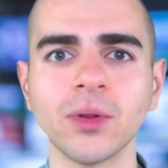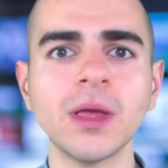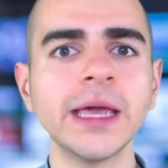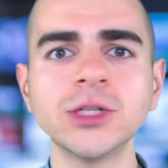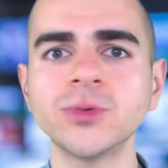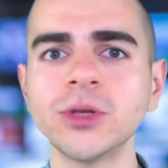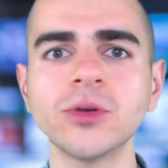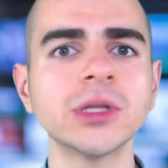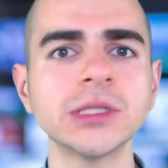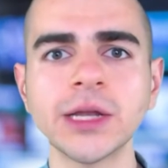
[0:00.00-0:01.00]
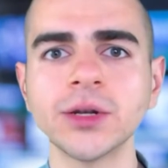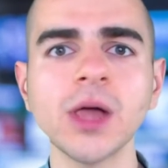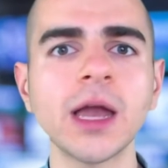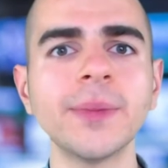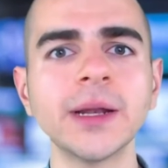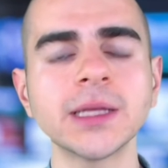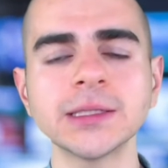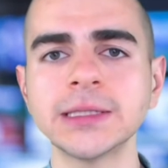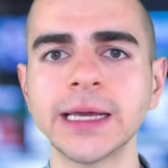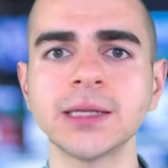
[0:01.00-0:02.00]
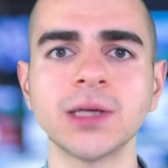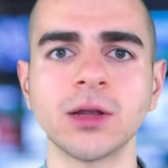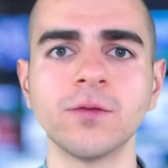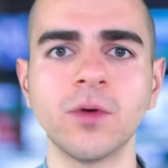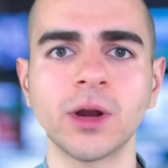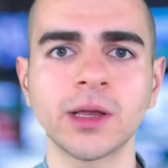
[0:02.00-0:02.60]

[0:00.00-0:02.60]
Each week you can set your lineup and it doesn't take a ton of work.